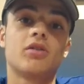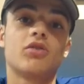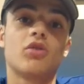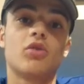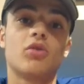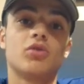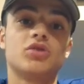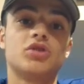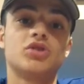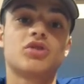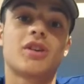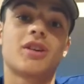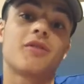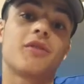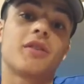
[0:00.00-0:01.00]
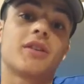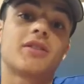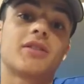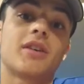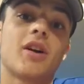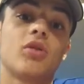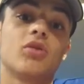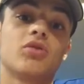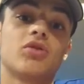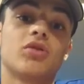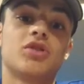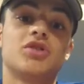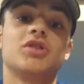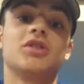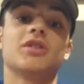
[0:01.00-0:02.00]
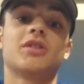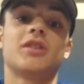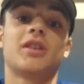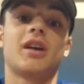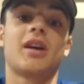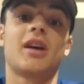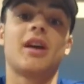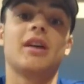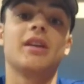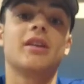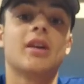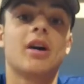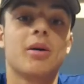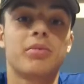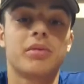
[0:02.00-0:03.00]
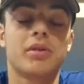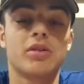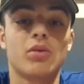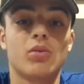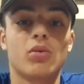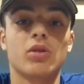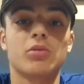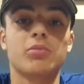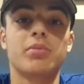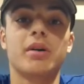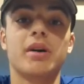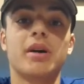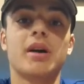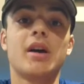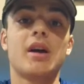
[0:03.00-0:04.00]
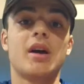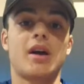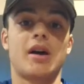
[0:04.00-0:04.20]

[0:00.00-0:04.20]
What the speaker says: So she's trying to fix Scout so that she doesn't get eaten up in the world, but